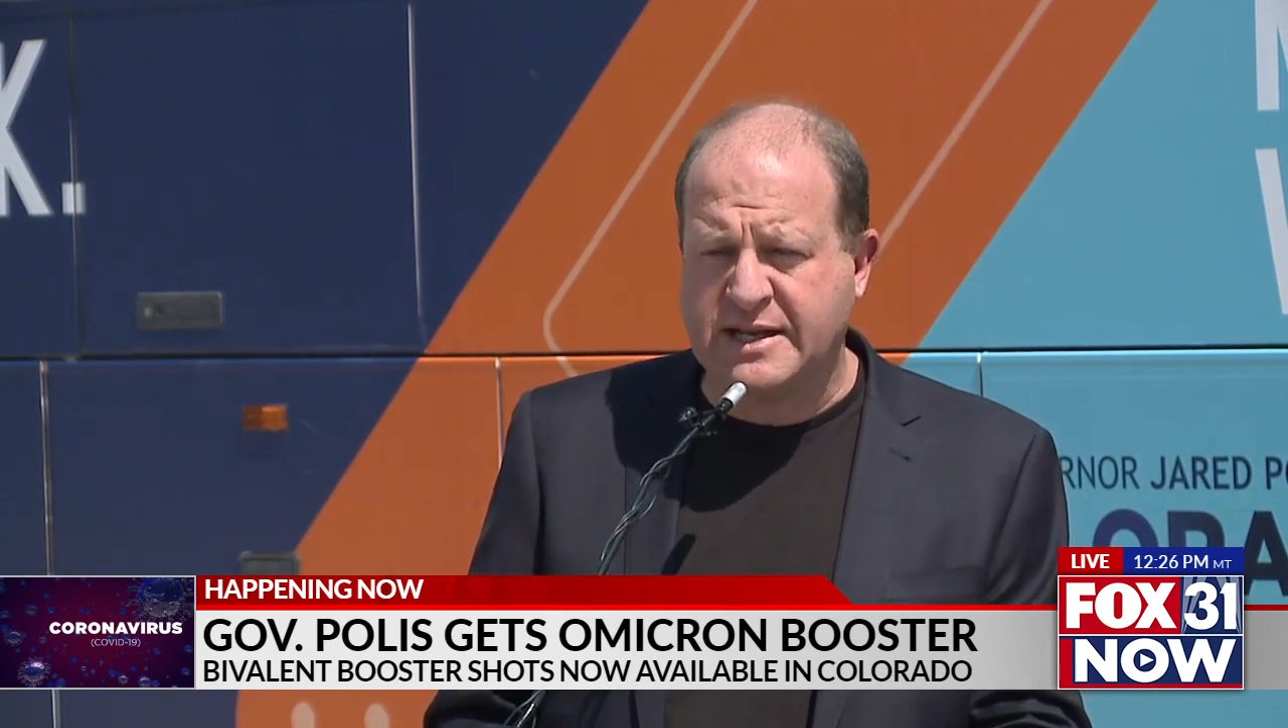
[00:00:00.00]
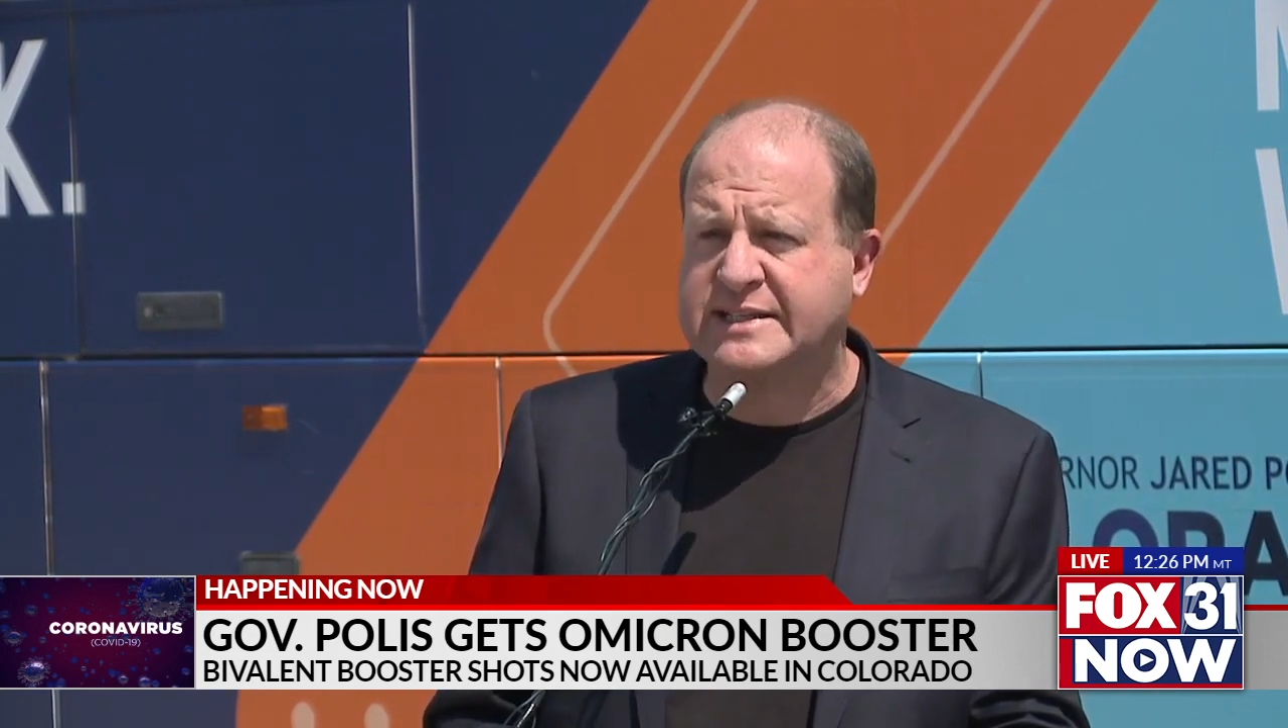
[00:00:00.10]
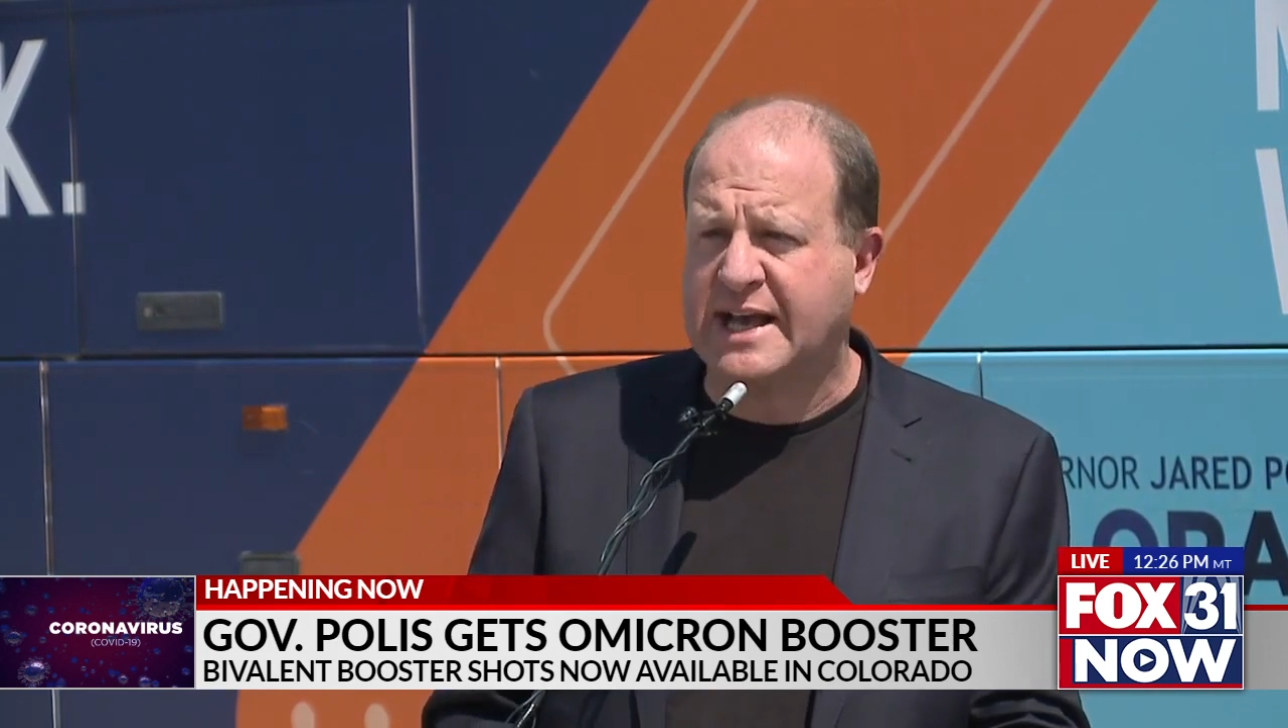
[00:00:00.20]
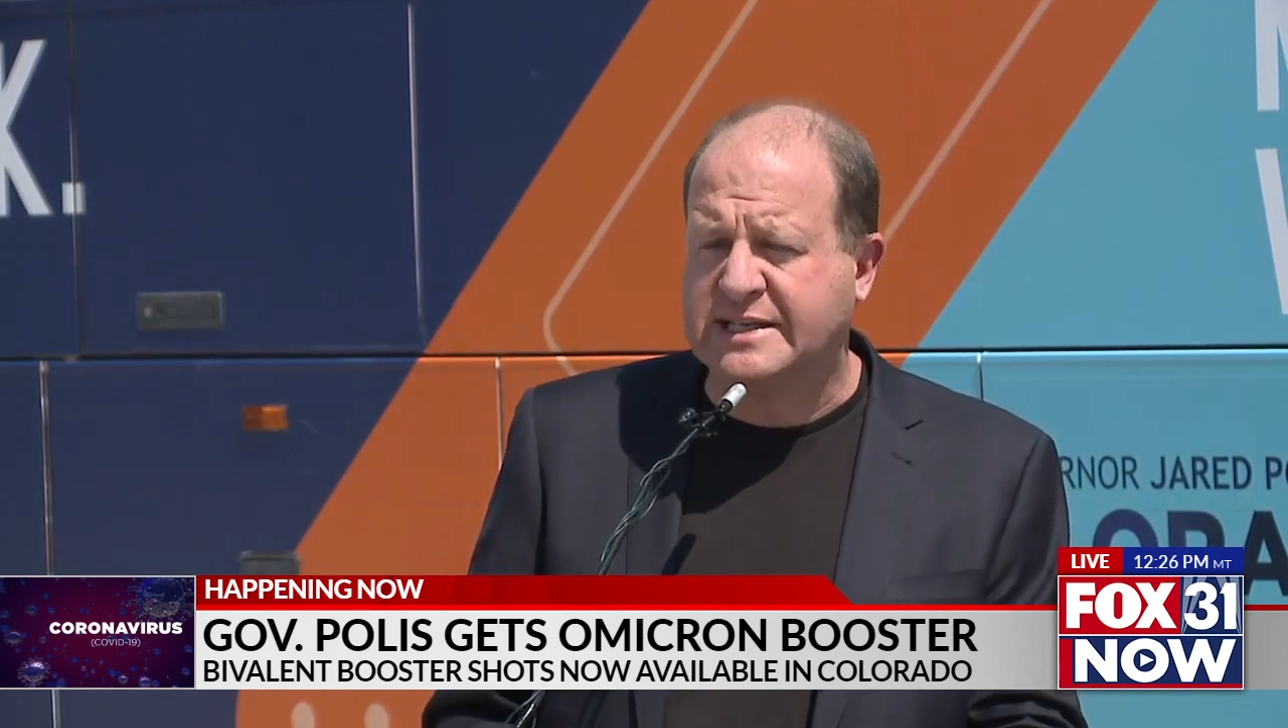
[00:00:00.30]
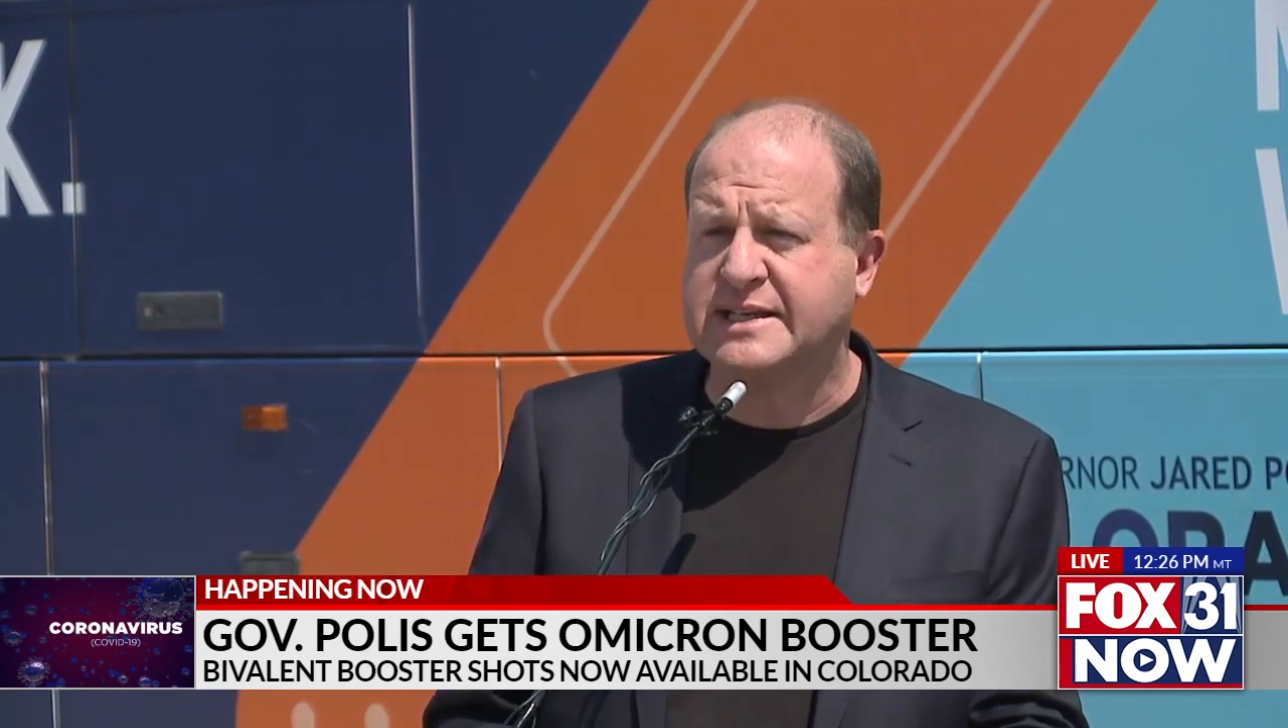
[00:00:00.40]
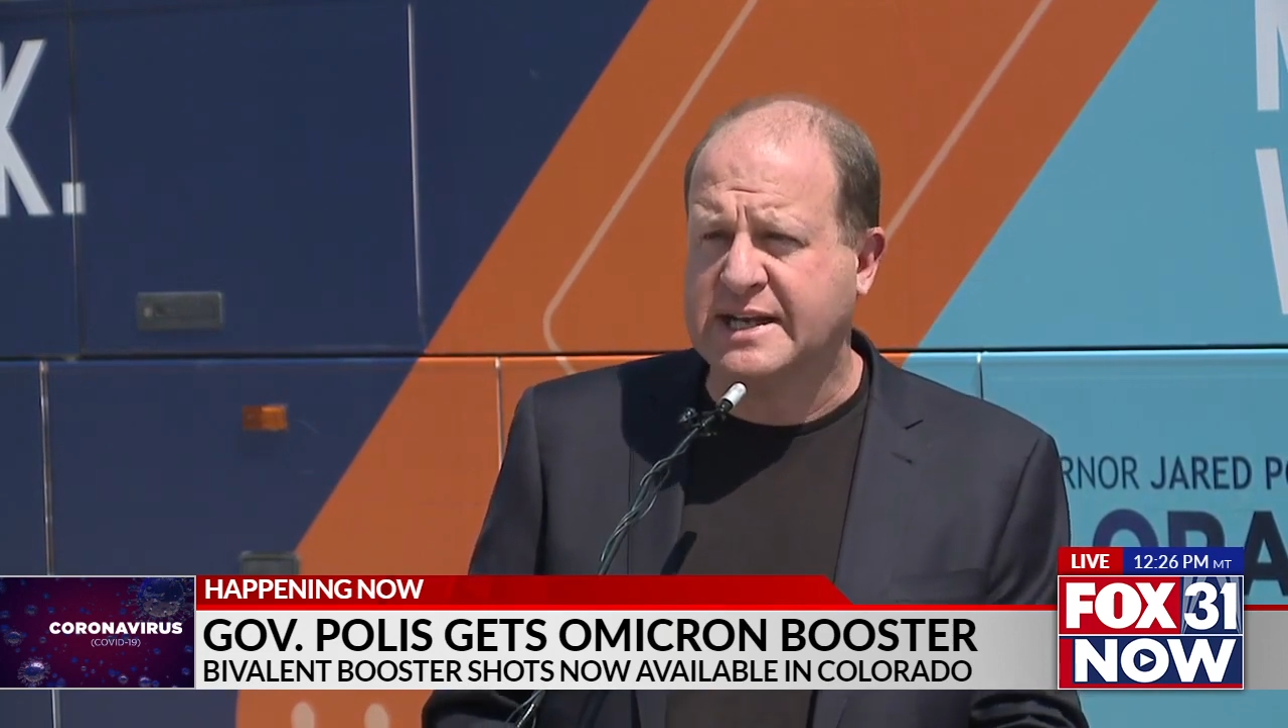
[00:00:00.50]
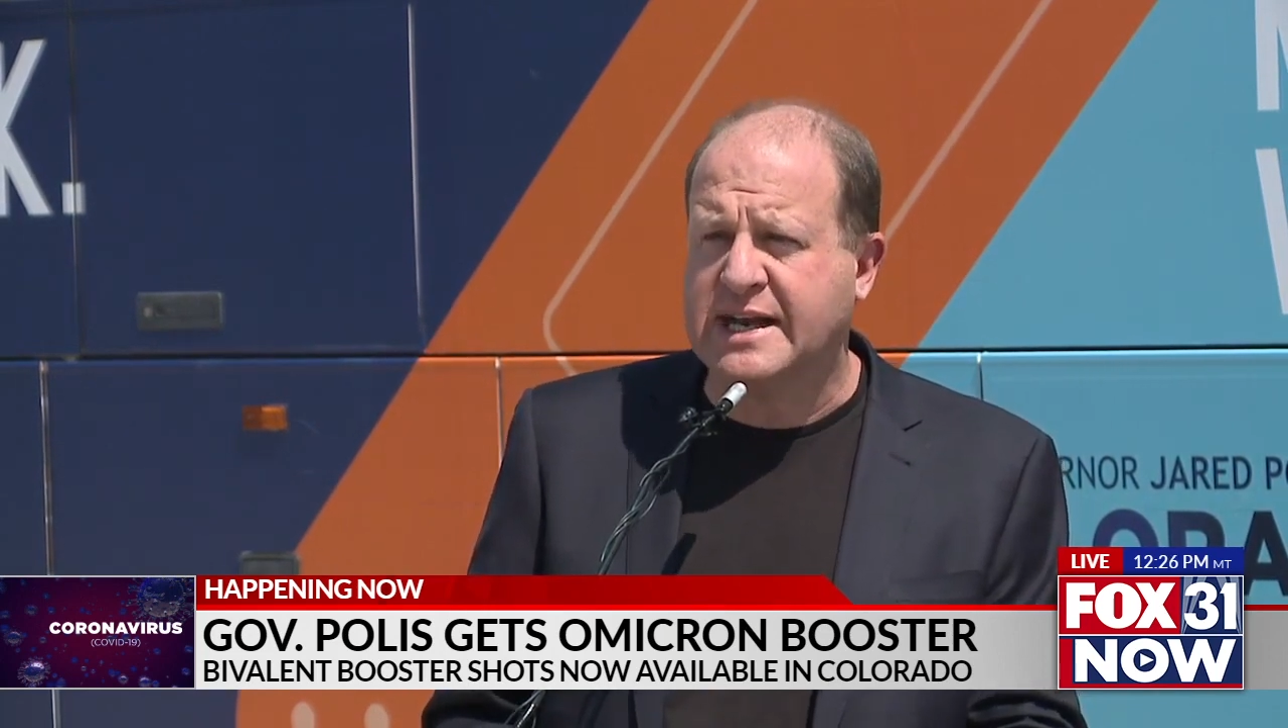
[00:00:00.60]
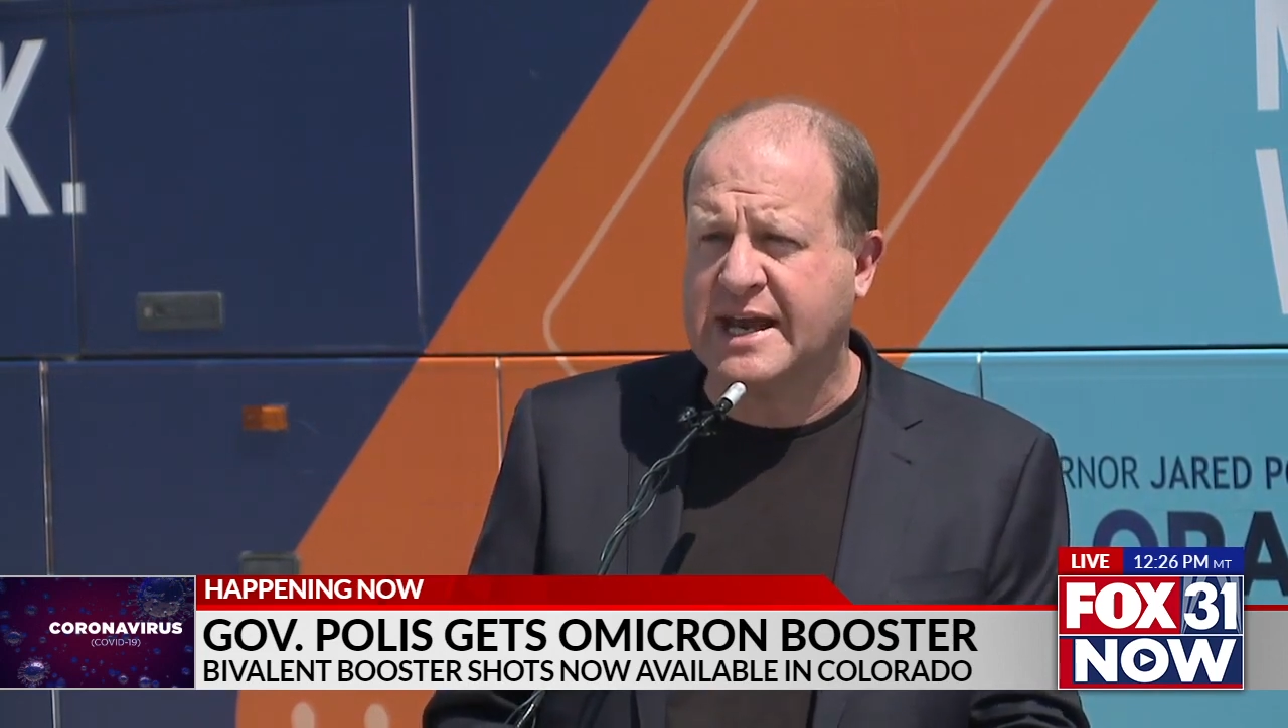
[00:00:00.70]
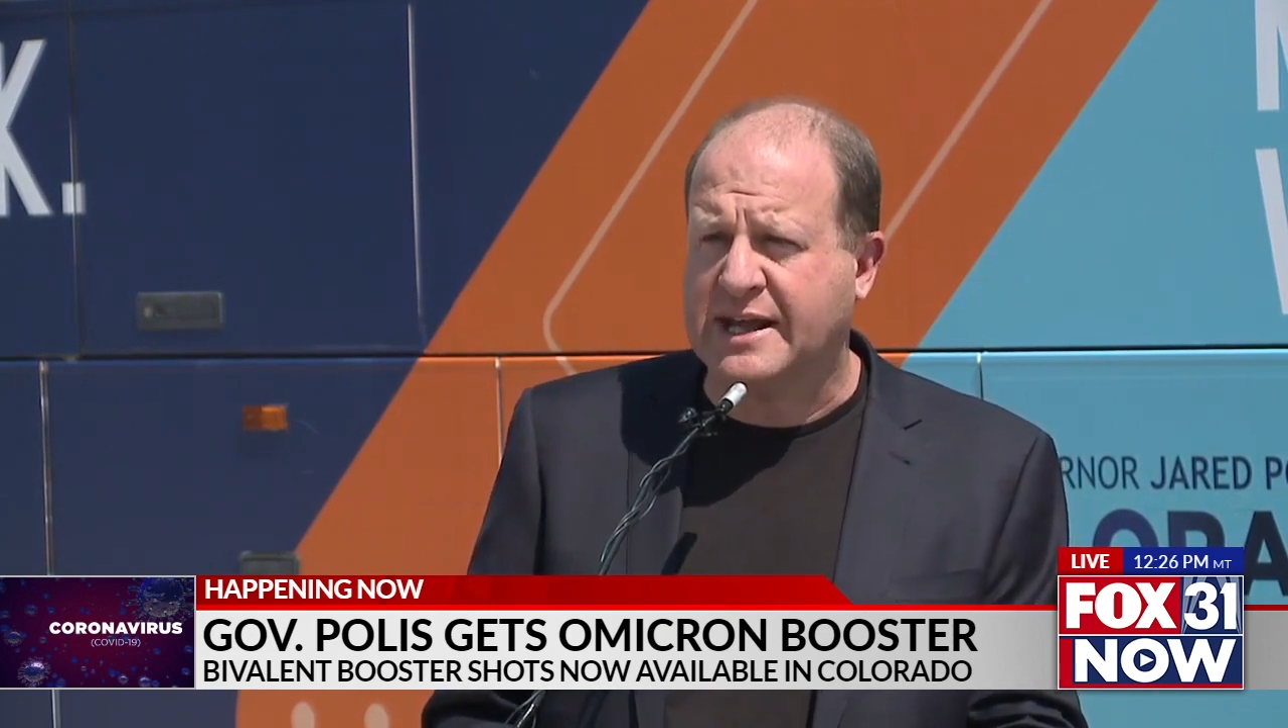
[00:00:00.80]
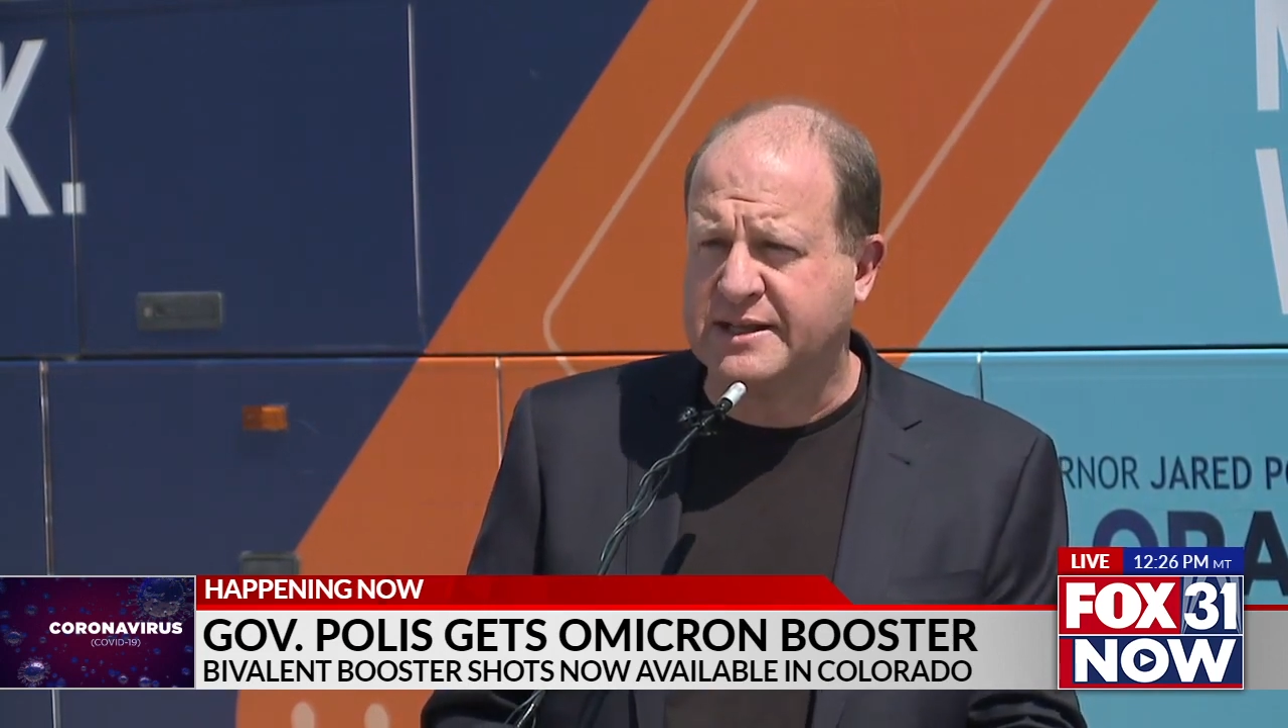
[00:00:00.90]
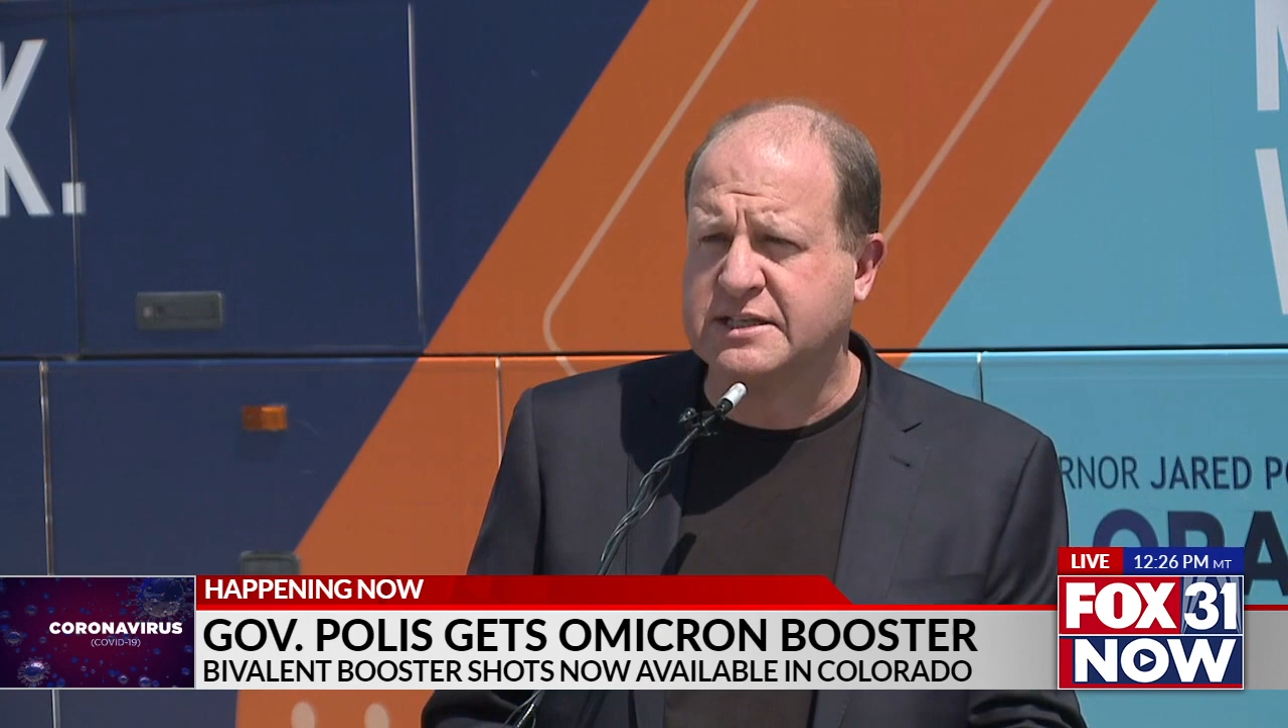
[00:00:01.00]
necessity to get.